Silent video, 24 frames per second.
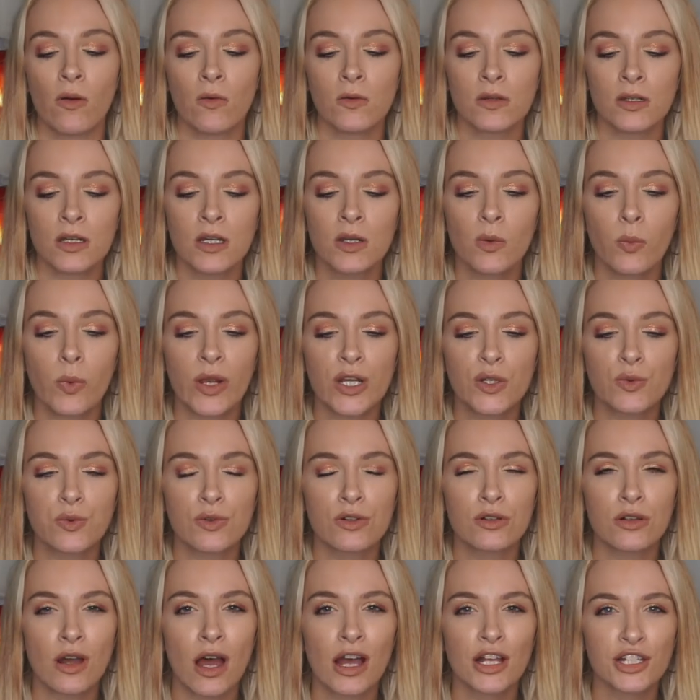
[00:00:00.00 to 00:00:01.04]
ordered, which
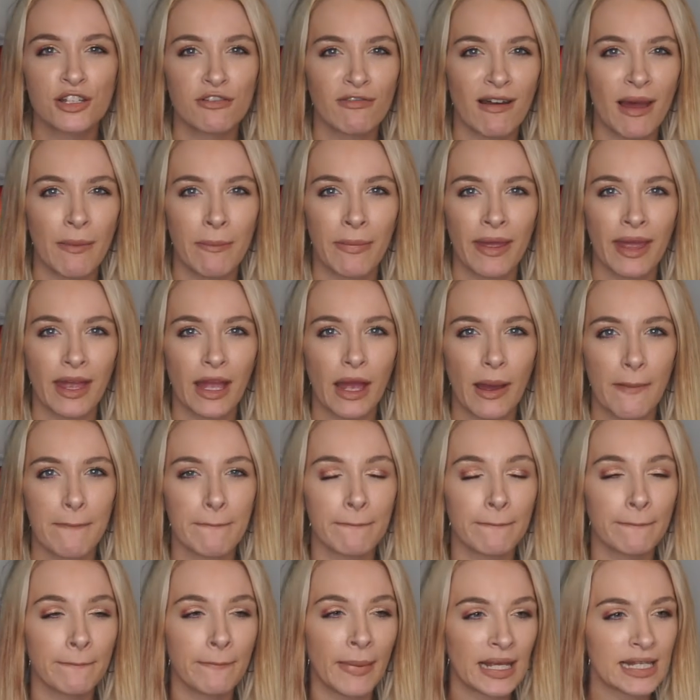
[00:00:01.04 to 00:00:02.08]
was like a ceramic
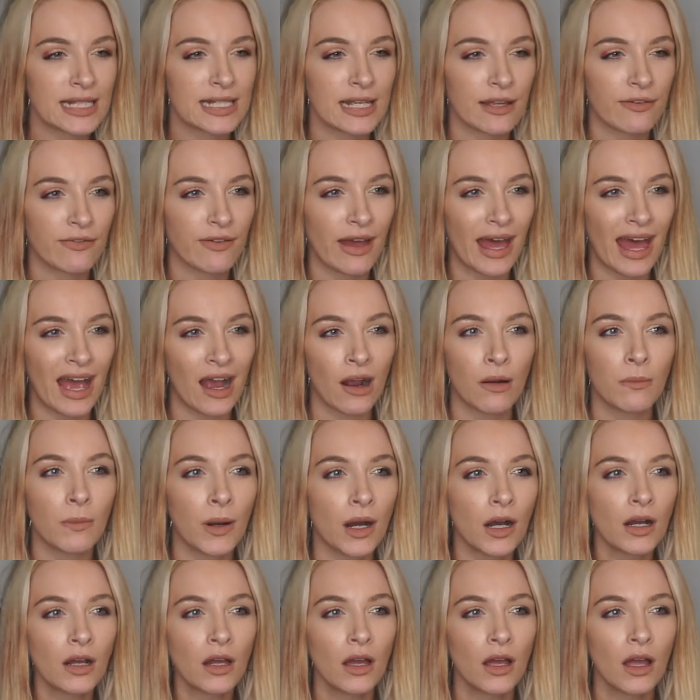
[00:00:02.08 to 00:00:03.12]
massive owl
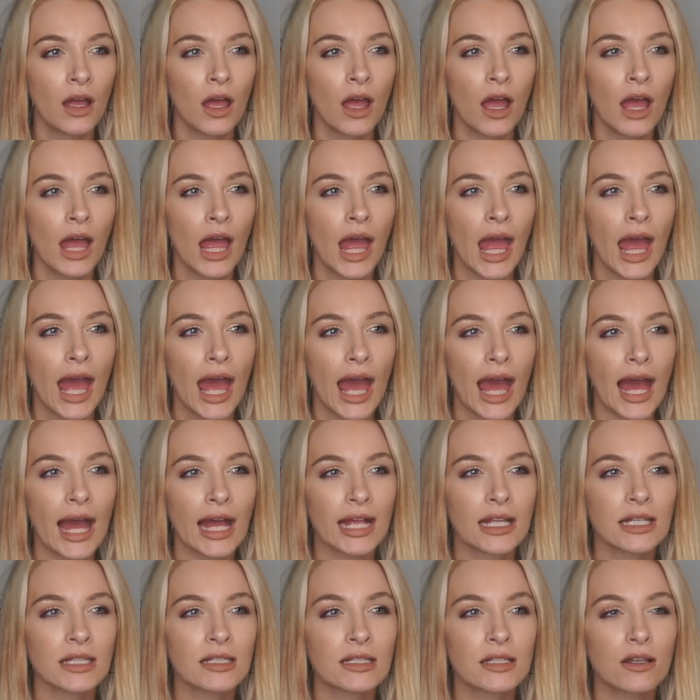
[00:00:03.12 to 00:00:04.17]
mug,
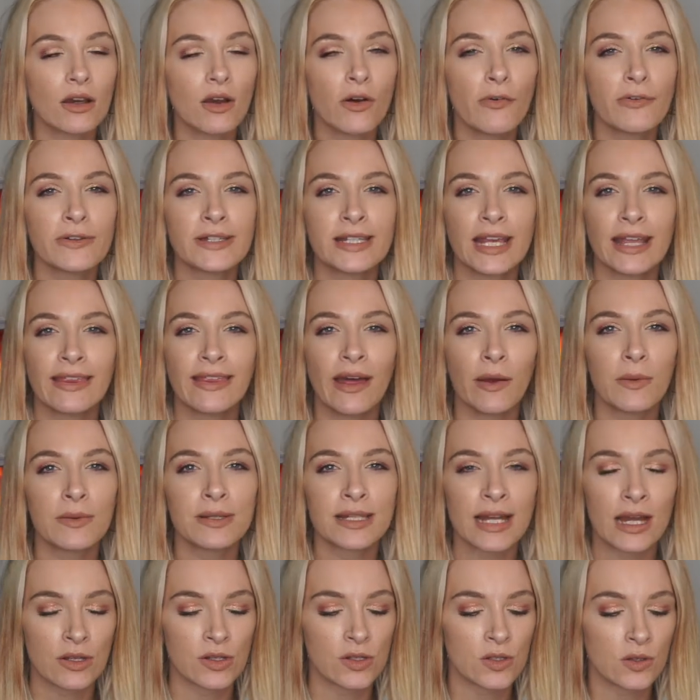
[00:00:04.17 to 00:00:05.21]
and obviously that was
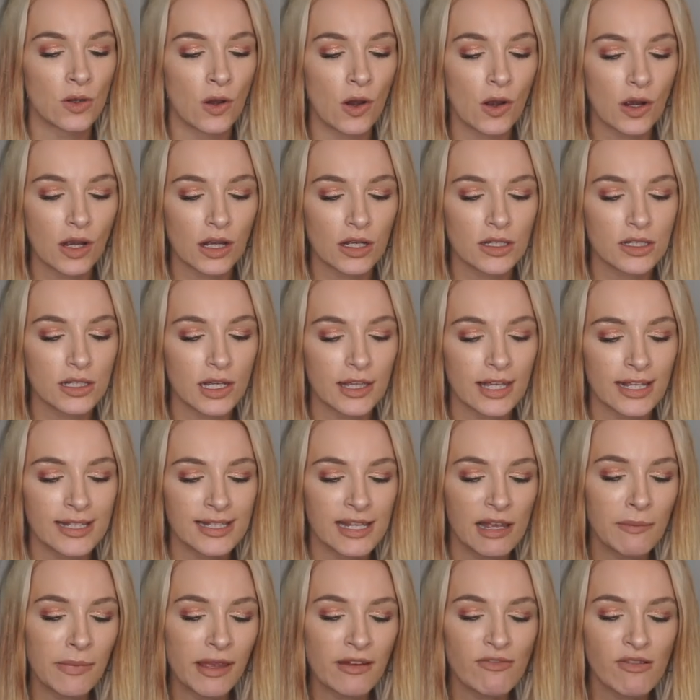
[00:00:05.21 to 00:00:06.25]
out of stock, so they
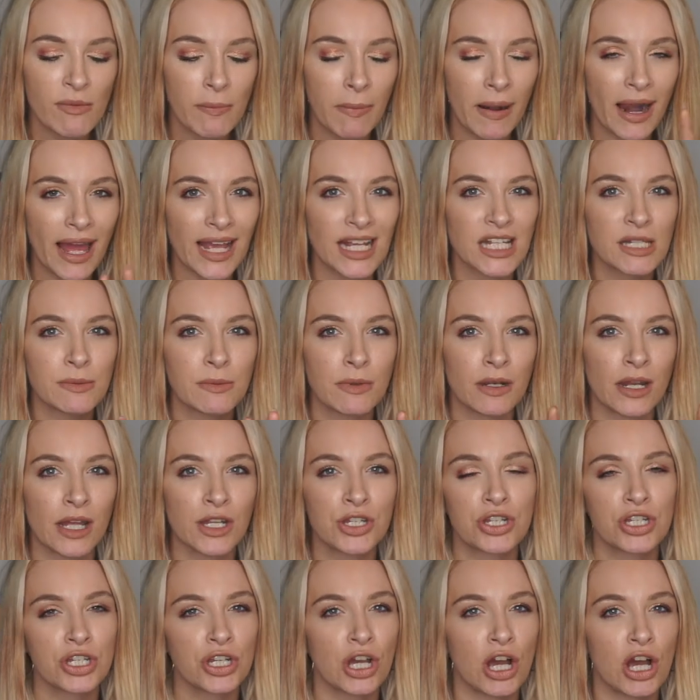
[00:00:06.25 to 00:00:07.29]
sent me a replacement and
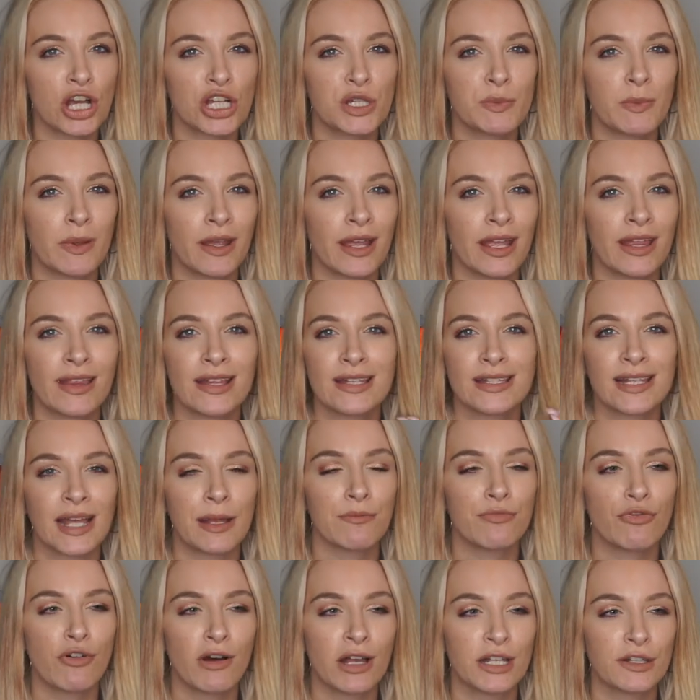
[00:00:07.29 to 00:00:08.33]
just charged me the same
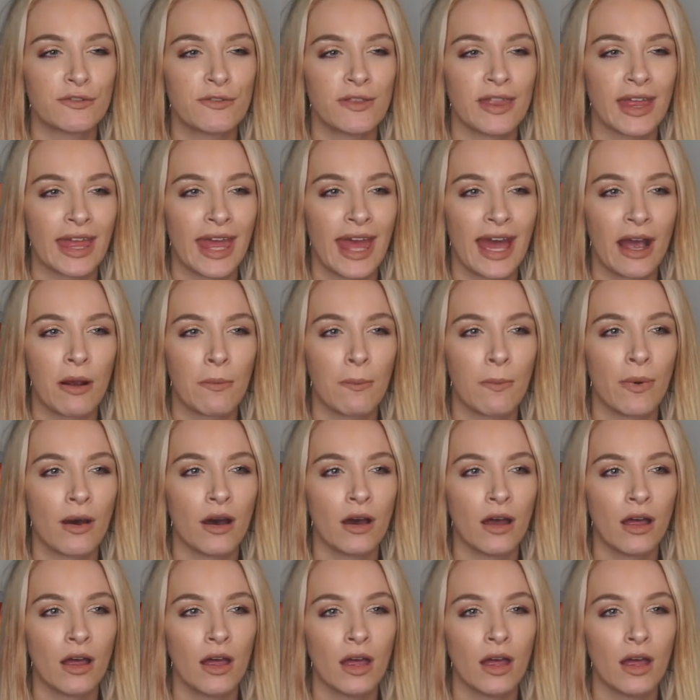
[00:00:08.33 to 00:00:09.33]
price for the owl. But